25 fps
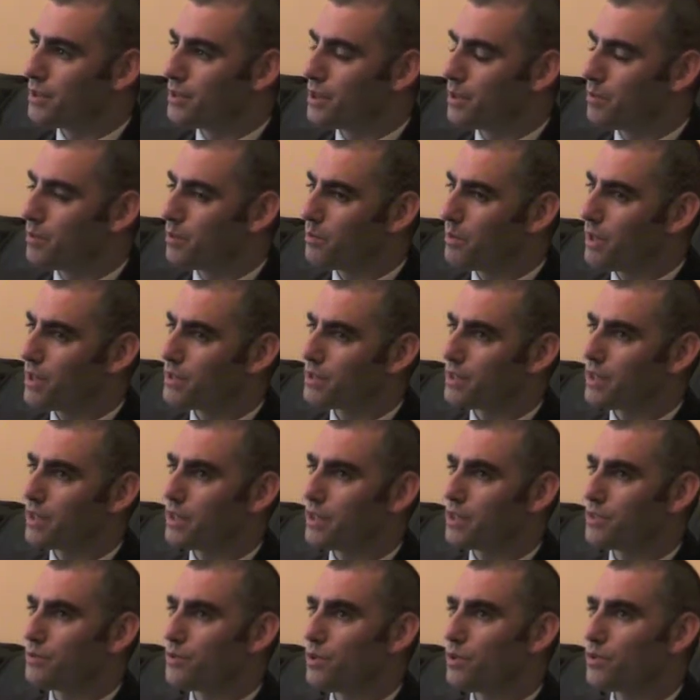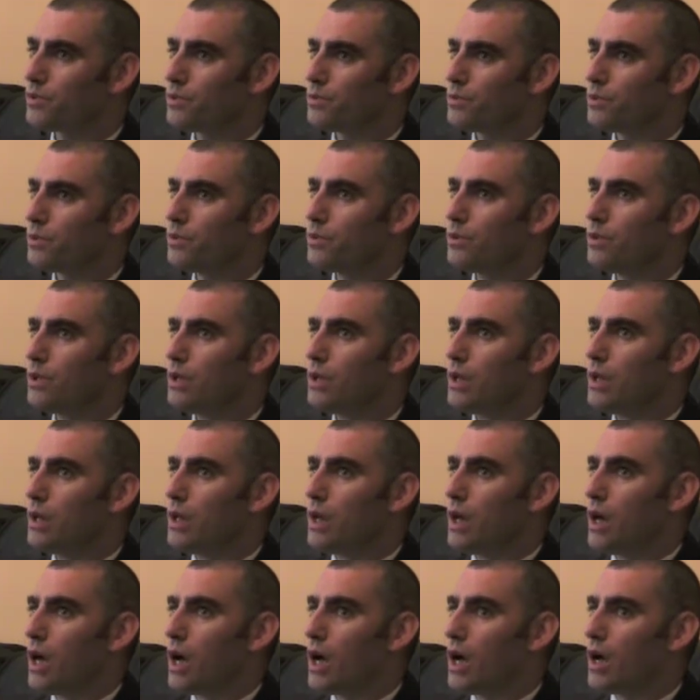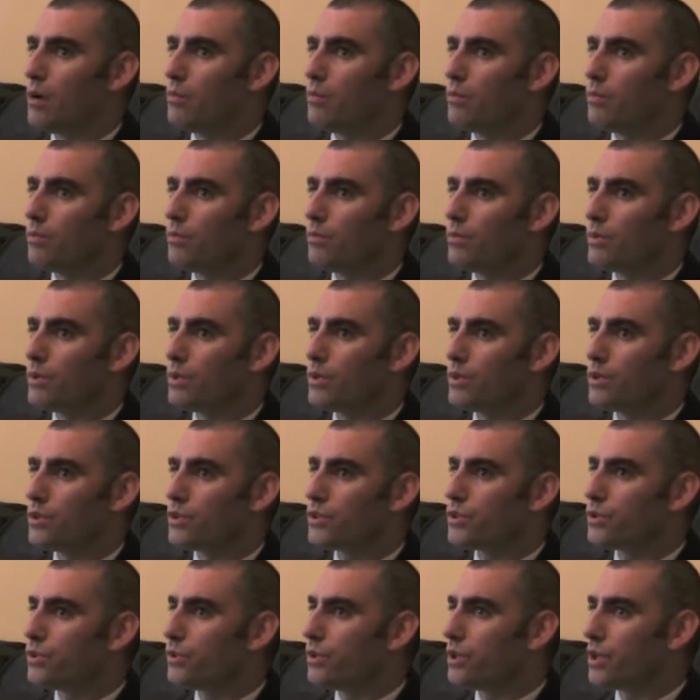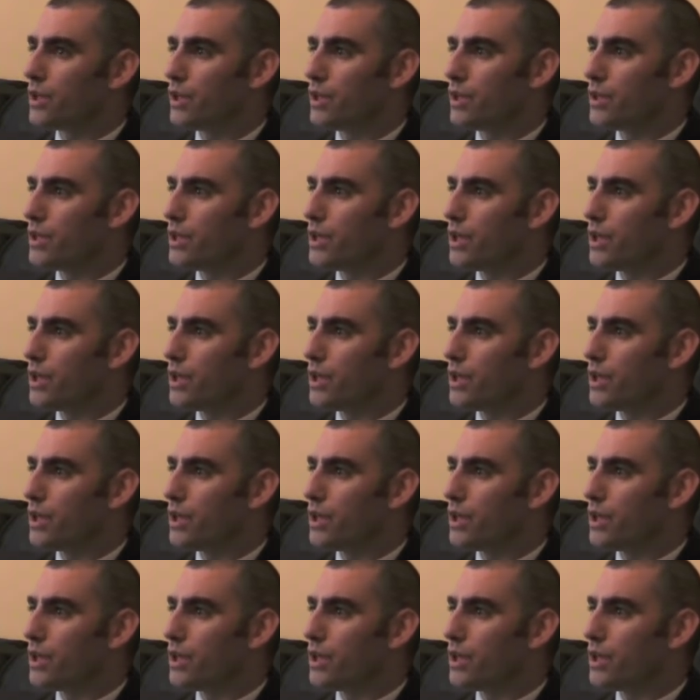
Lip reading: diplomatically as possible. Sure, it